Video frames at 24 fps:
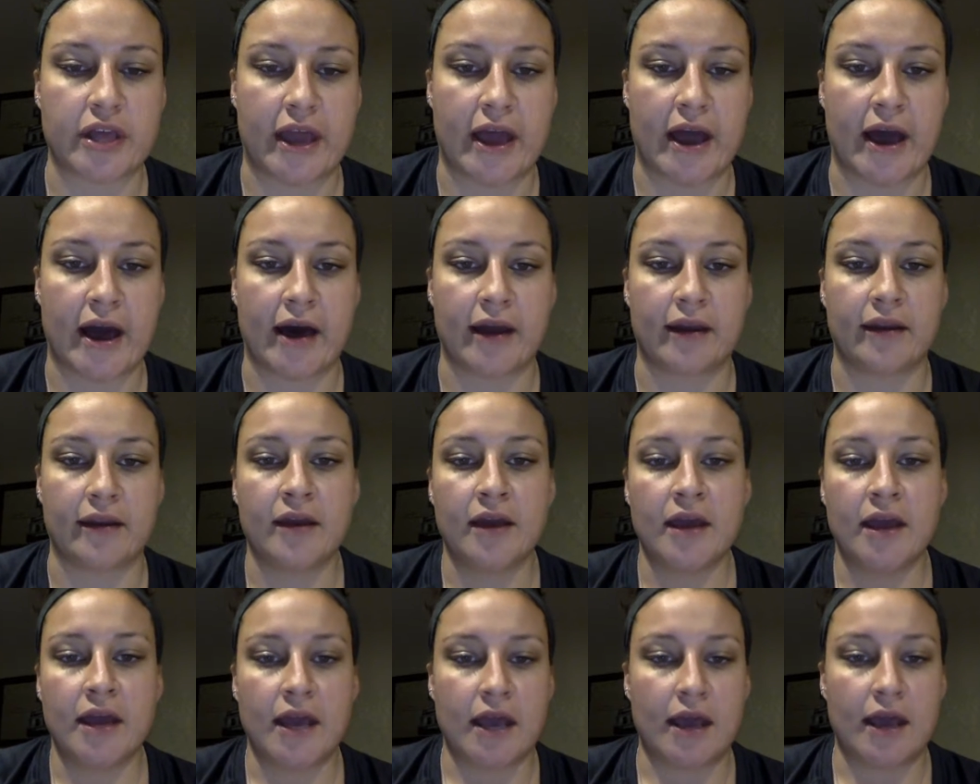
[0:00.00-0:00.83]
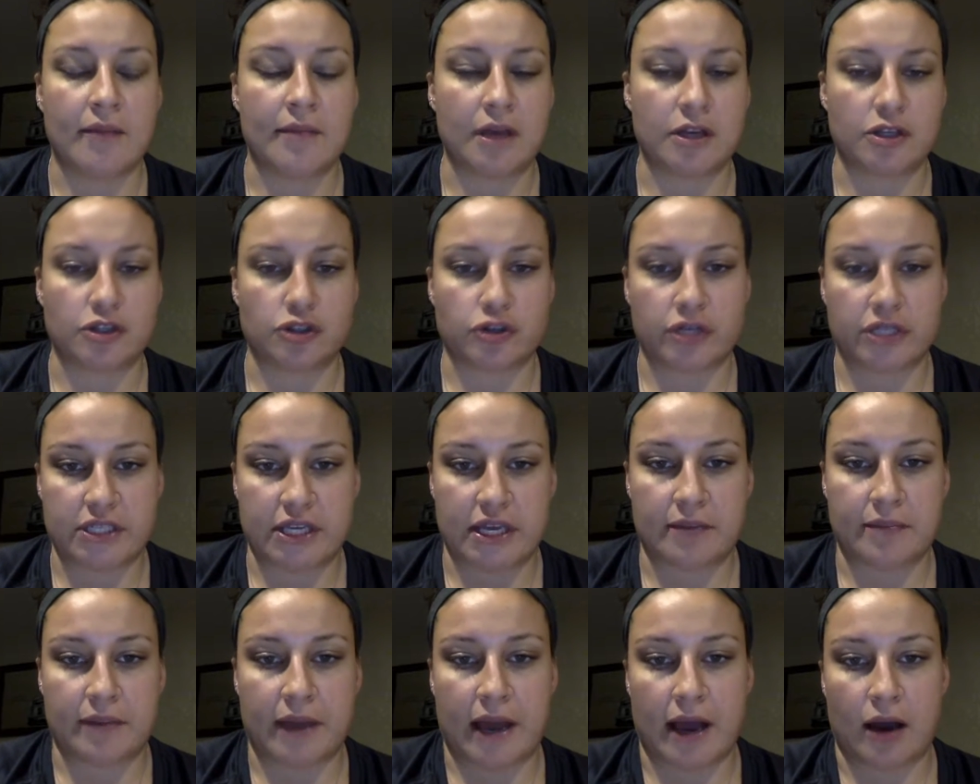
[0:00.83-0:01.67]
had a measuring
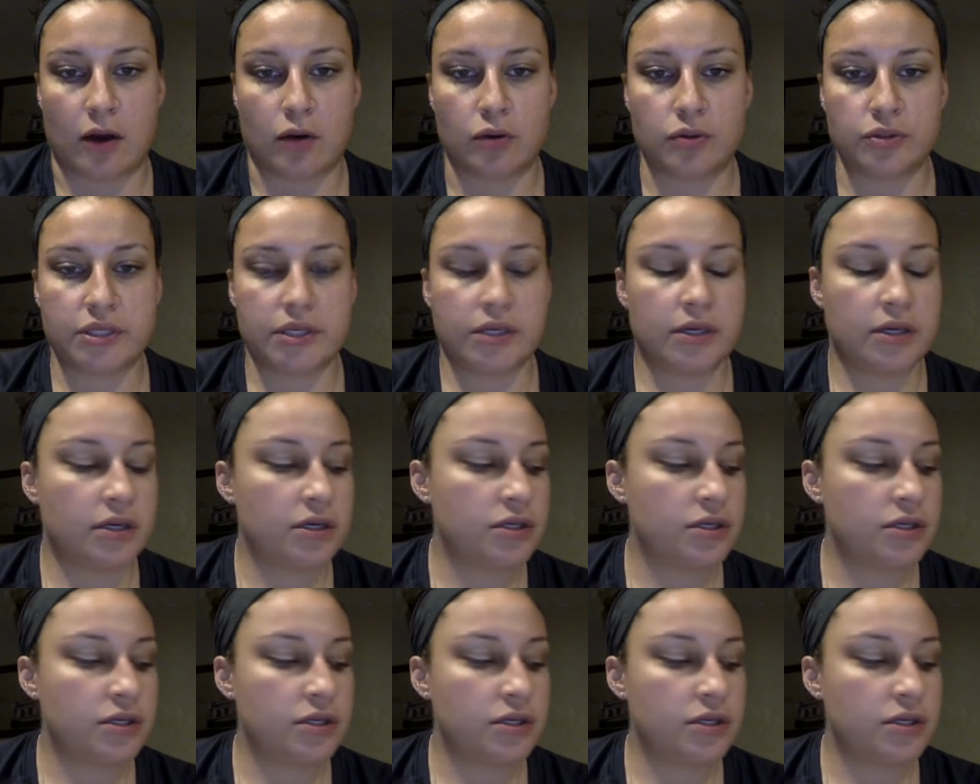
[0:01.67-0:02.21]
tape out,